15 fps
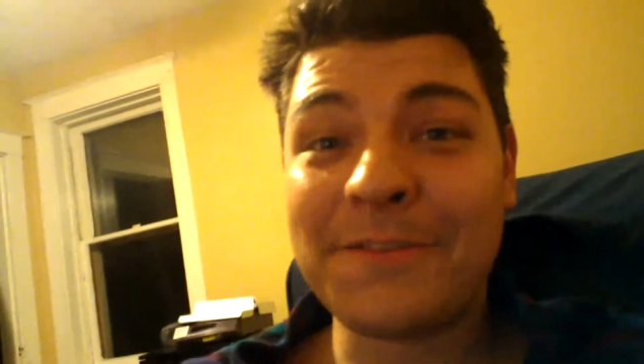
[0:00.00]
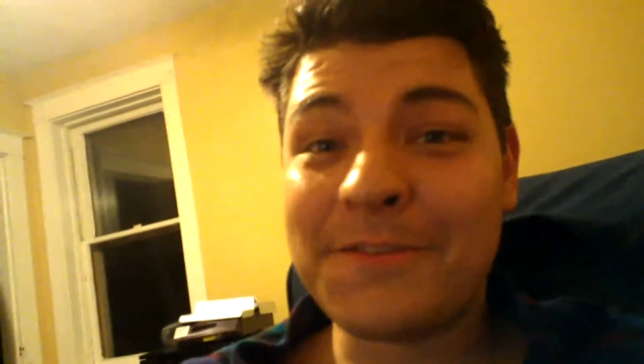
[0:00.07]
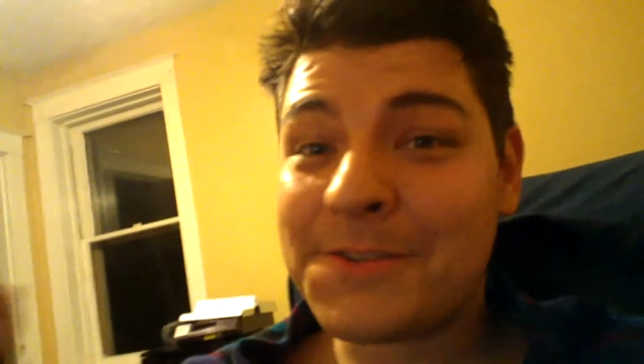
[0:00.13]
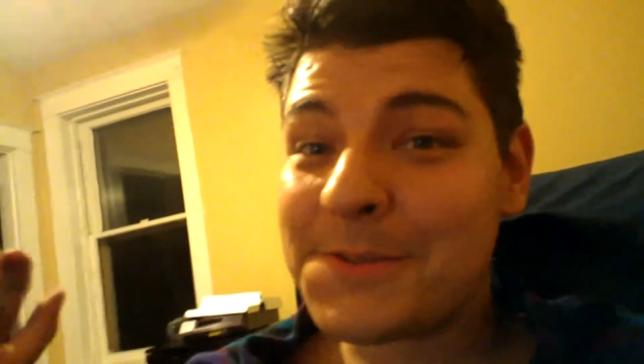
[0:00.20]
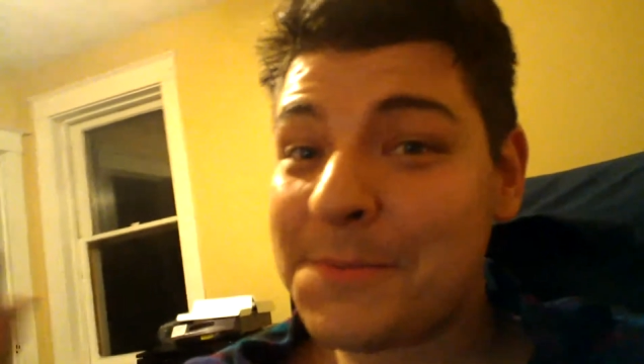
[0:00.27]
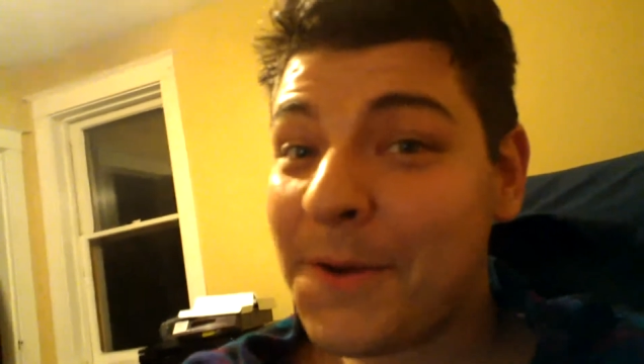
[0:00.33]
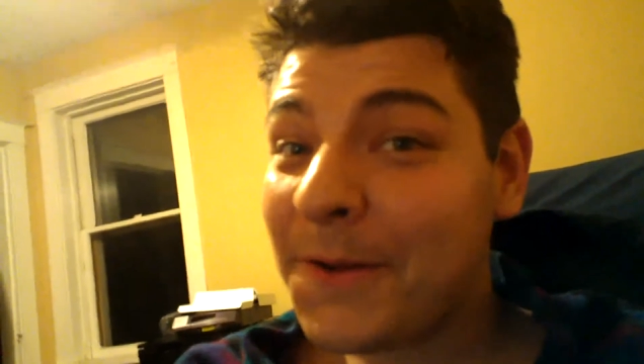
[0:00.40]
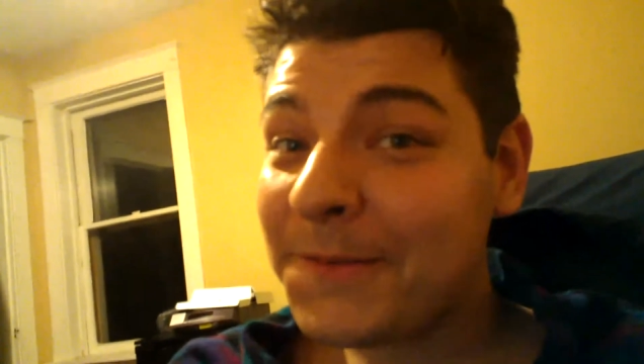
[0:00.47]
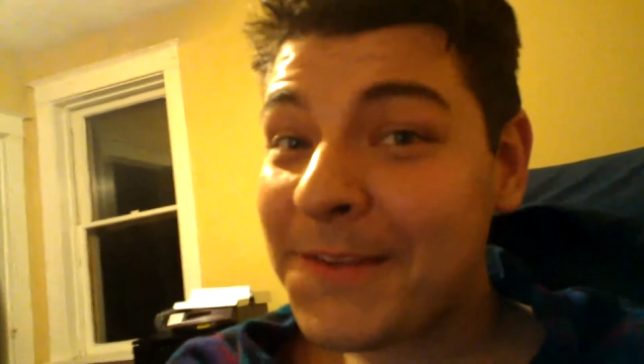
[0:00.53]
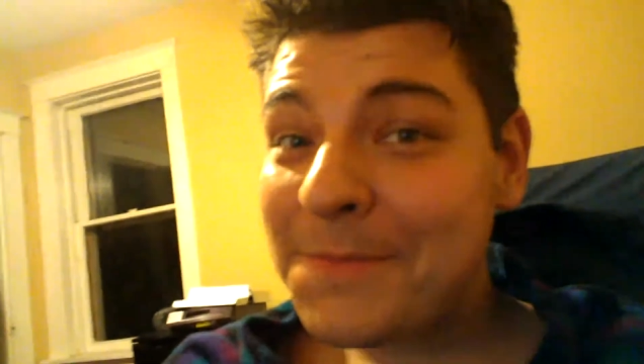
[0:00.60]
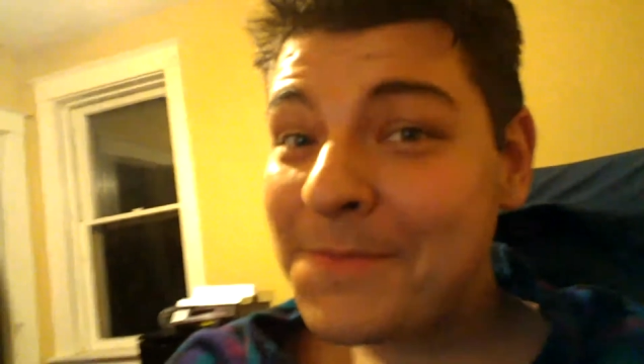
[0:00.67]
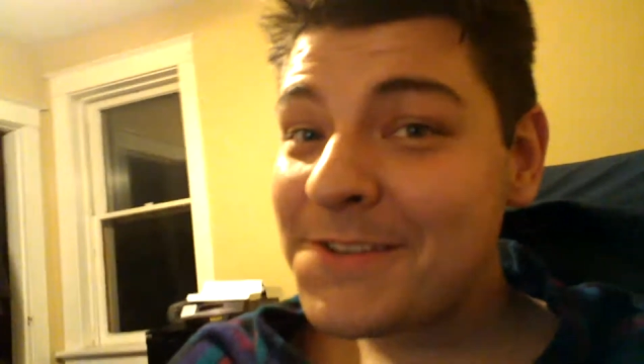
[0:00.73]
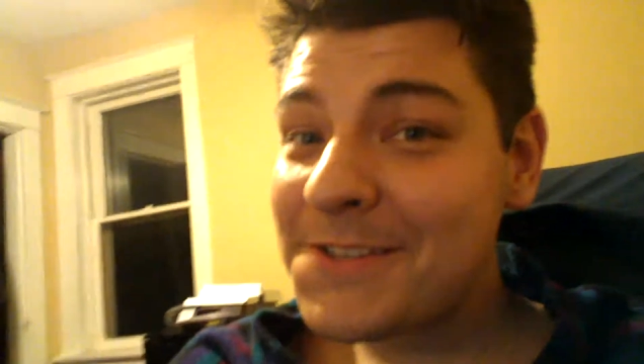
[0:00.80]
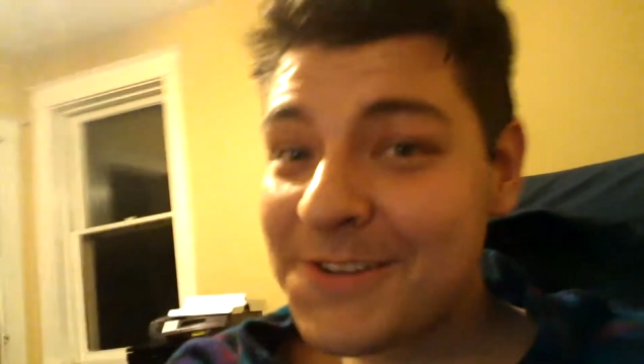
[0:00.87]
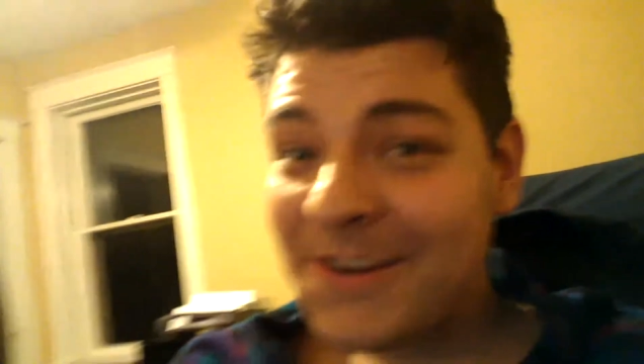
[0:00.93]
to give a small
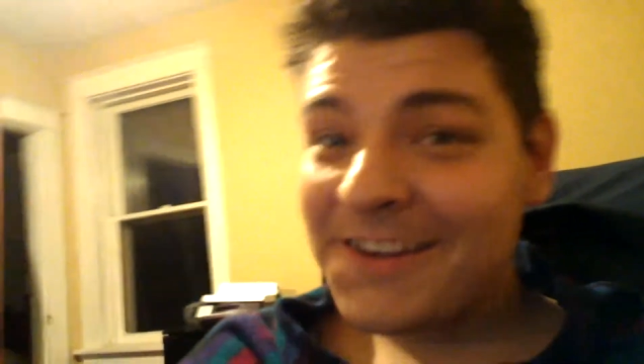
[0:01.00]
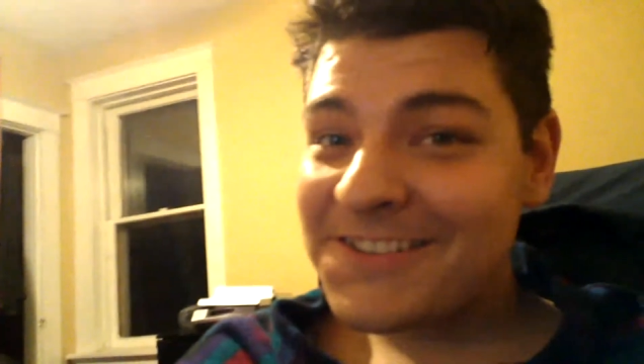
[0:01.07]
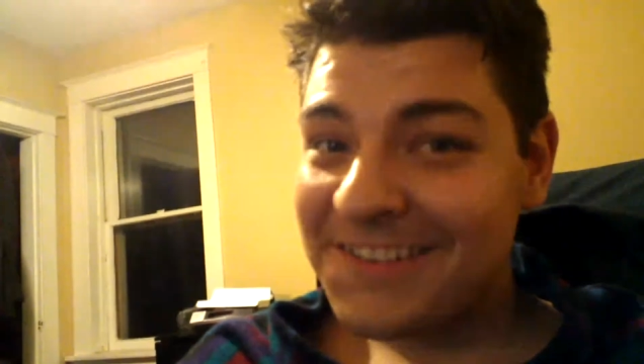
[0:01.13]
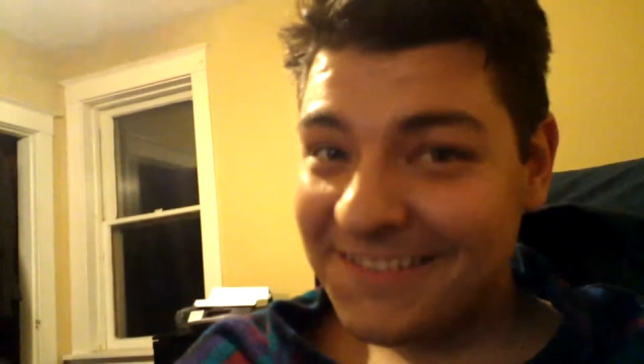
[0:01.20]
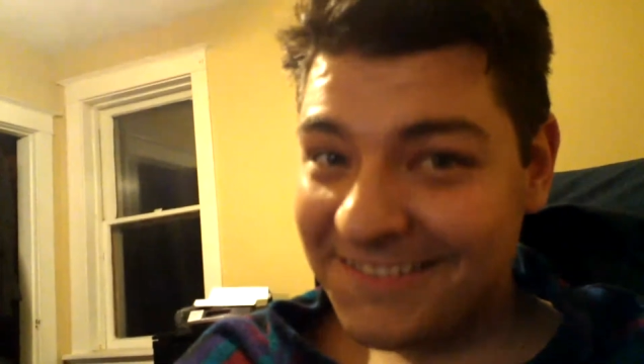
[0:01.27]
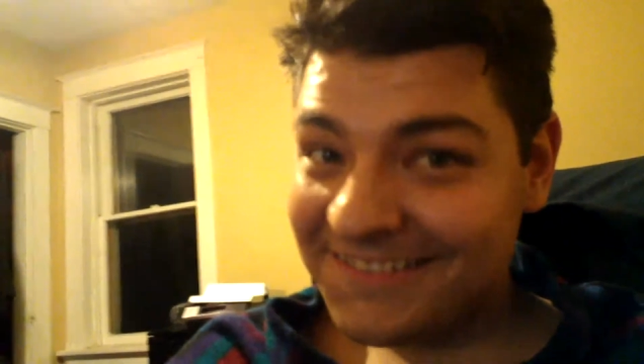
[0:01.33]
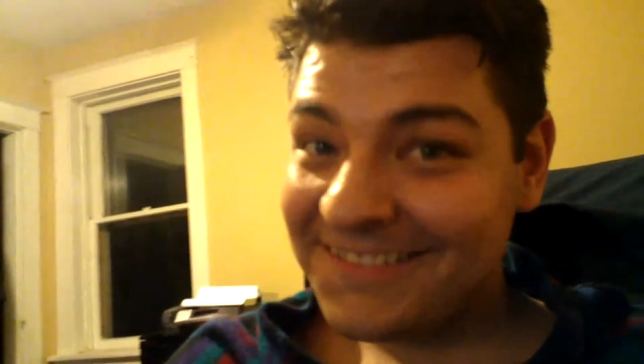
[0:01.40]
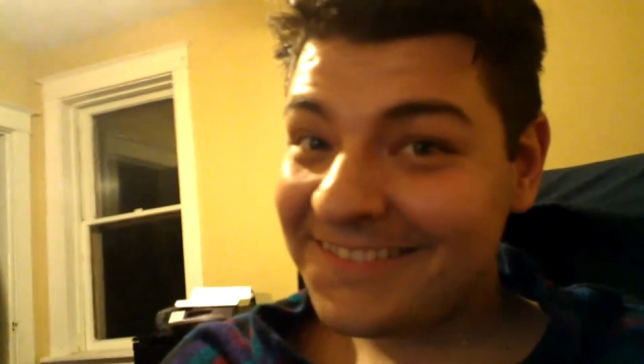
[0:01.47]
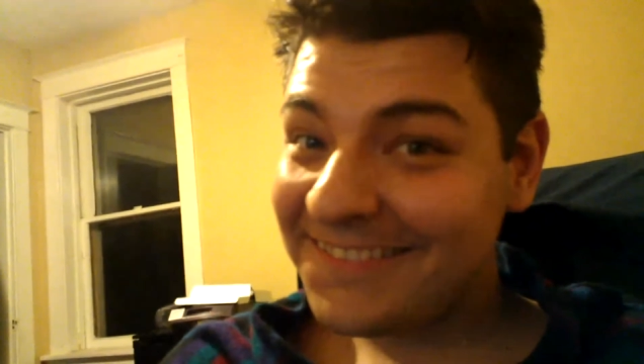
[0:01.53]
demonstration